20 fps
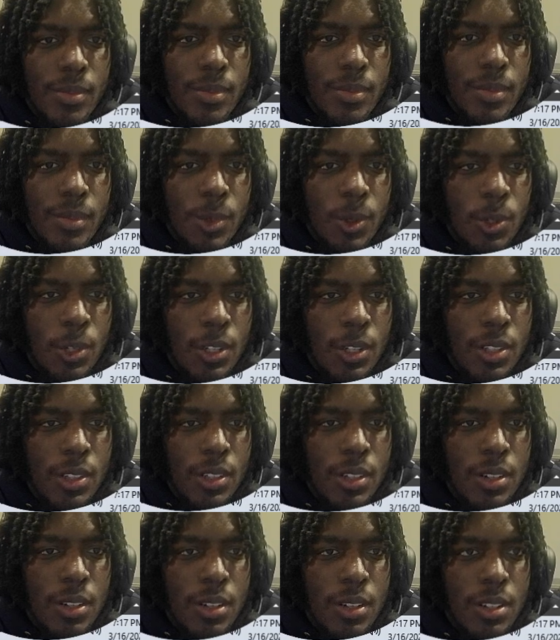ordering the
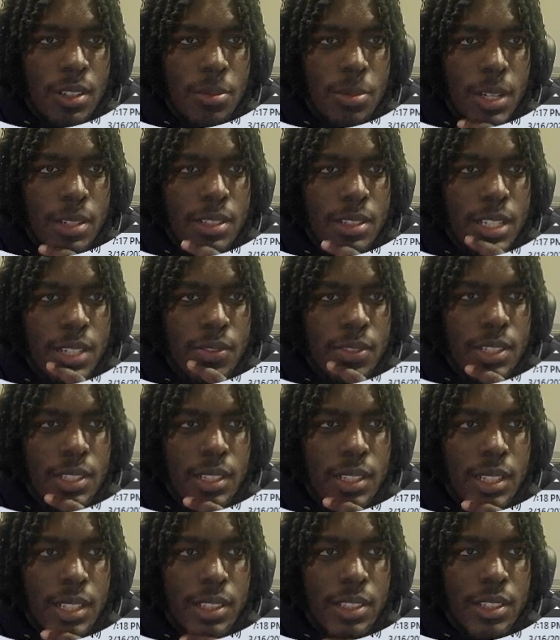cards by. Save to
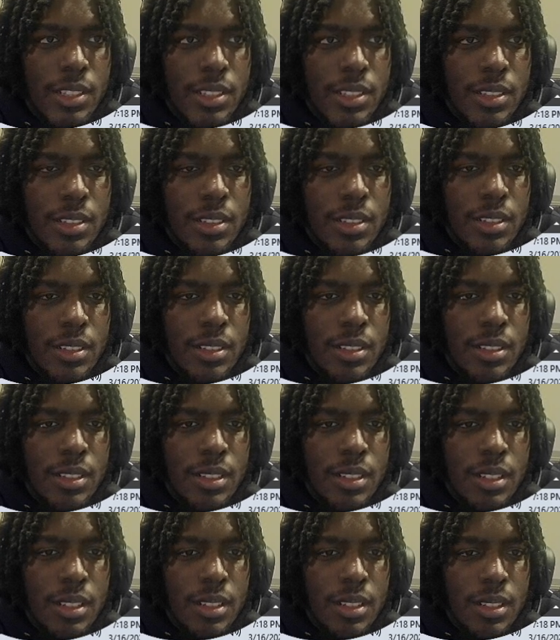collection.
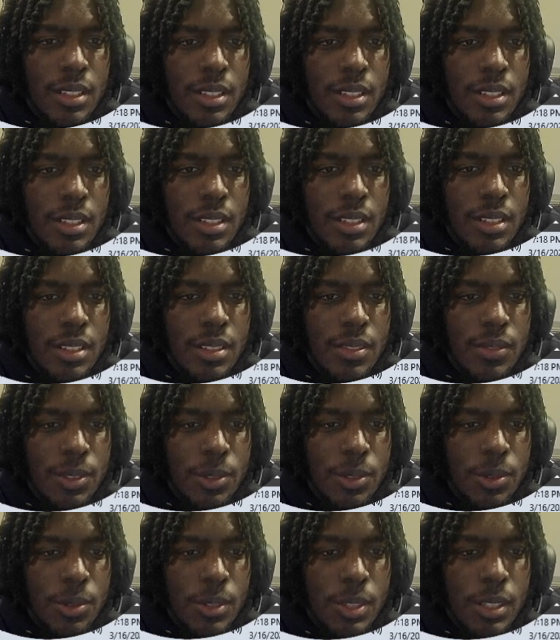Then
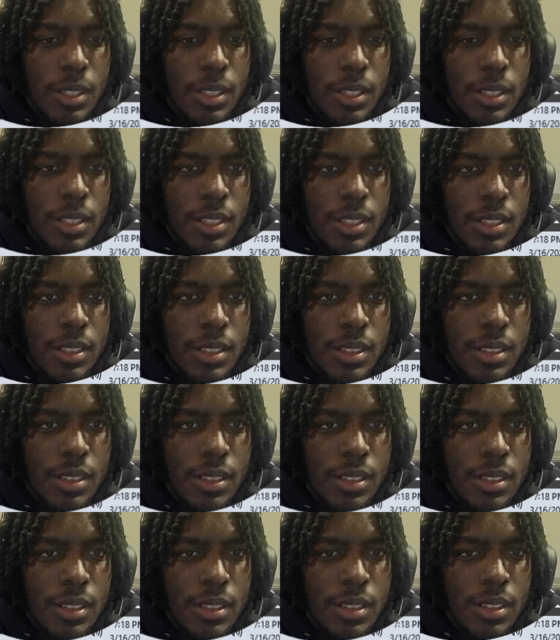view collection,
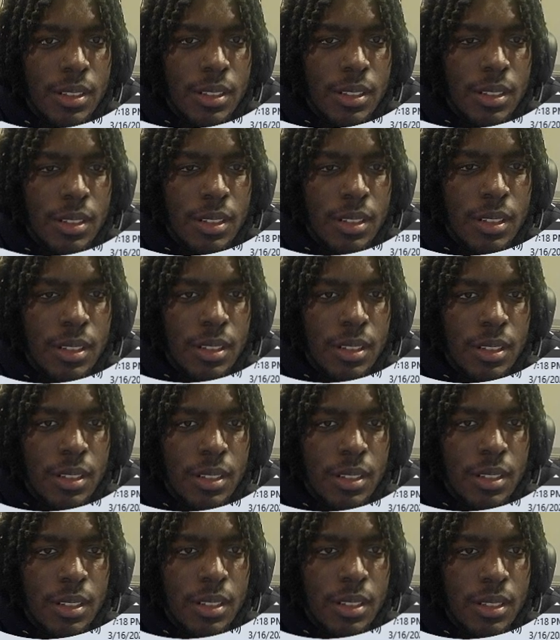
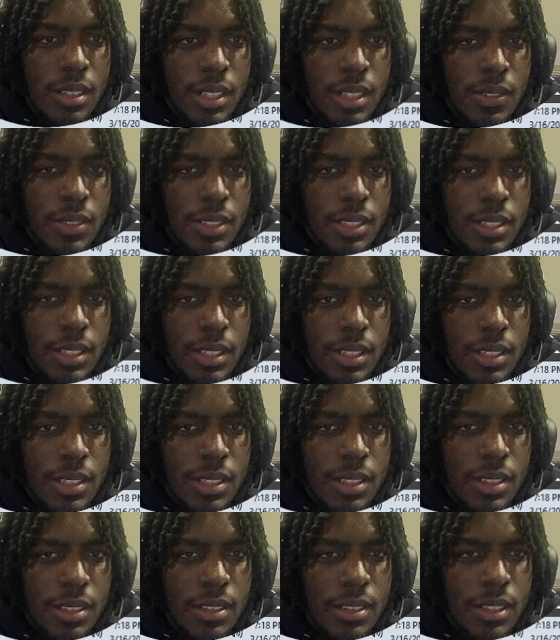save to collection.
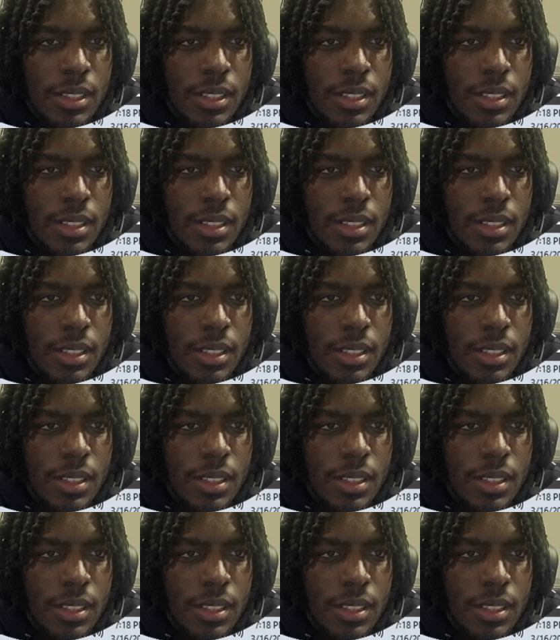Okay.